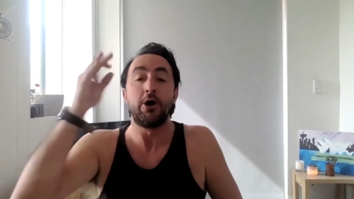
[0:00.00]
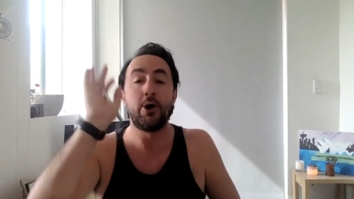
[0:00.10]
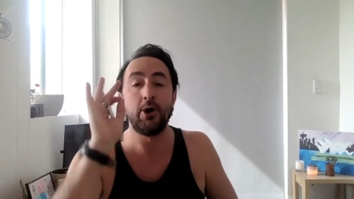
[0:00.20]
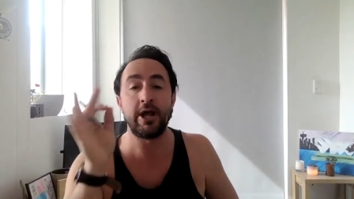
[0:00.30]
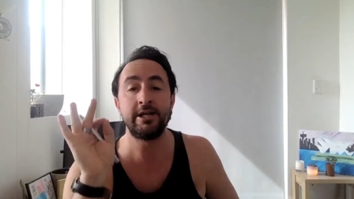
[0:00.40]

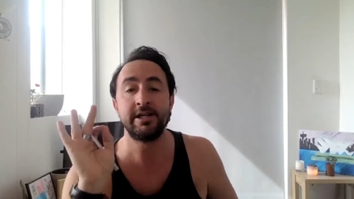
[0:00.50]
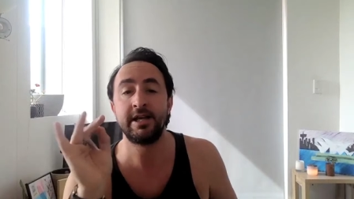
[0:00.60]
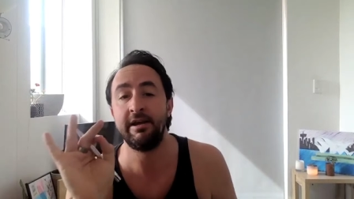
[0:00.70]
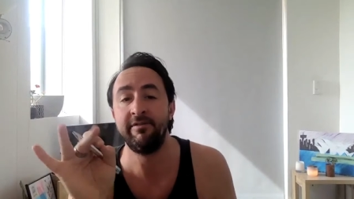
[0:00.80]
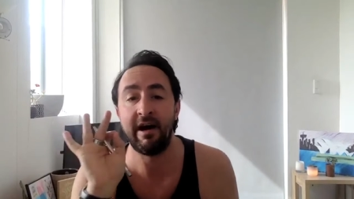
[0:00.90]
Couldn't
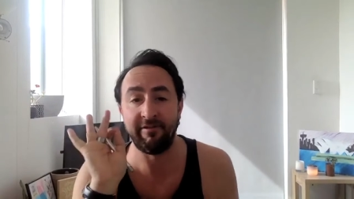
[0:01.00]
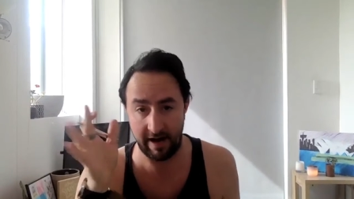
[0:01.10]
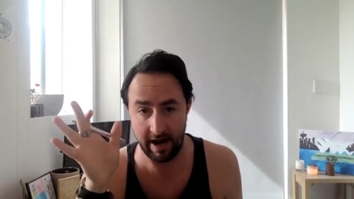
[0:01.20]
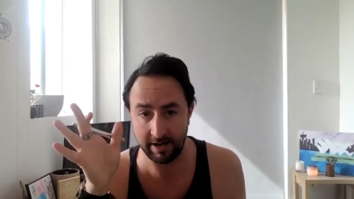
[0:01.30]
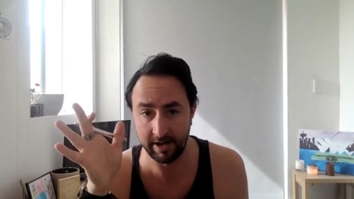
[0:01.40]
give a
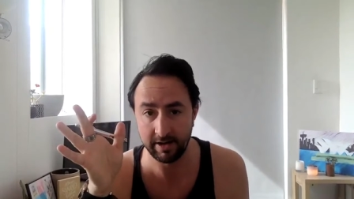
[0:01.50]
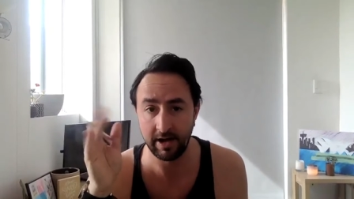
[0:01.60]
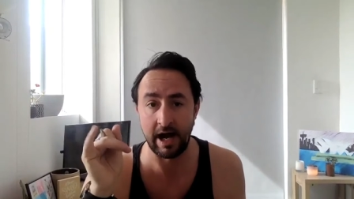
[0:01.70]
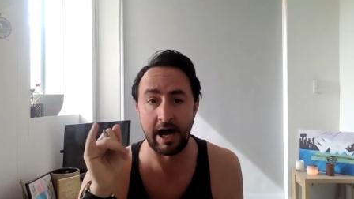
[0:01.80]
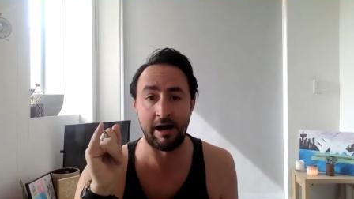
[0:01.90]
fuck.
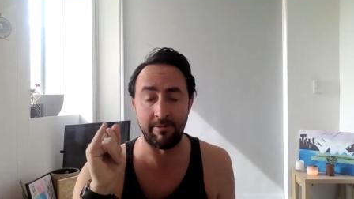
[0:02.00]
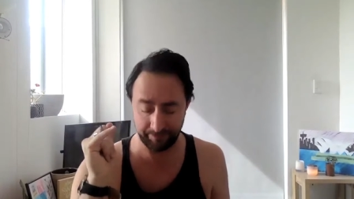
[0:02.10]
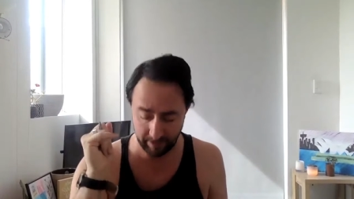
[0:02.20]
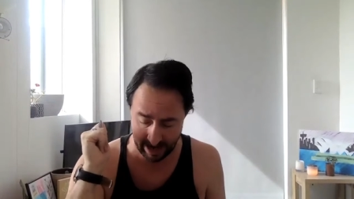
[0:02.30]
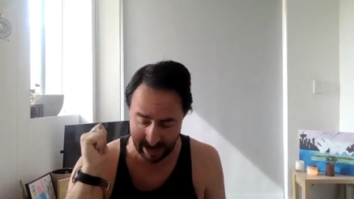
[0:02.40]

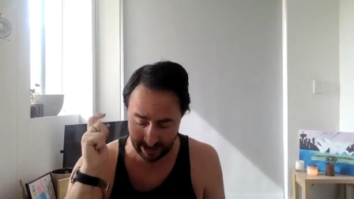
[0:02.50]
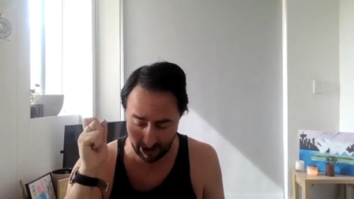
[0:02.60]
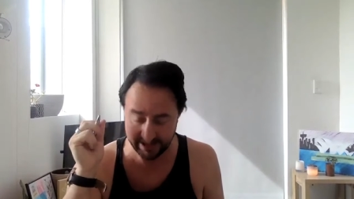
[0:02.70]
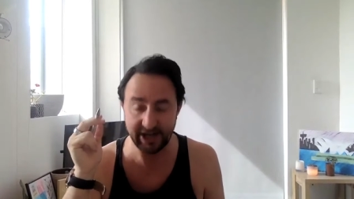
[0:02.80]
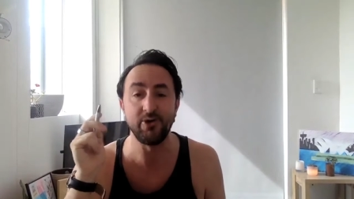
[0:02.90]
And
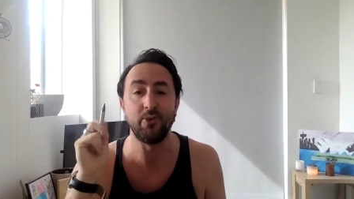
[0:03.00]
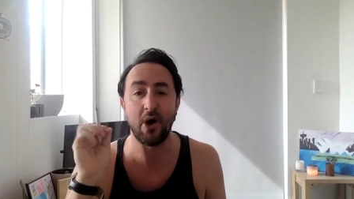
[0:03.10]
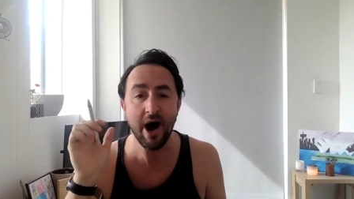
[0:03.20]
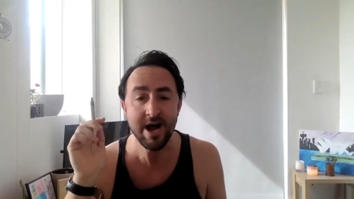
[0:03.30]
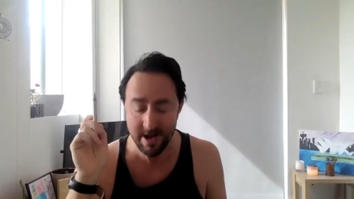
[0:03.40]
I'll tell you
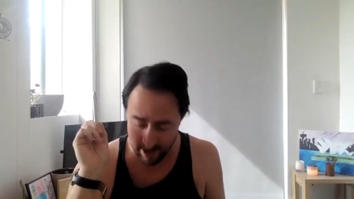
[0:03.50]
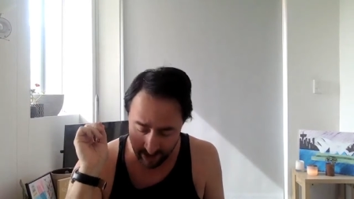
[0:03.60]
why.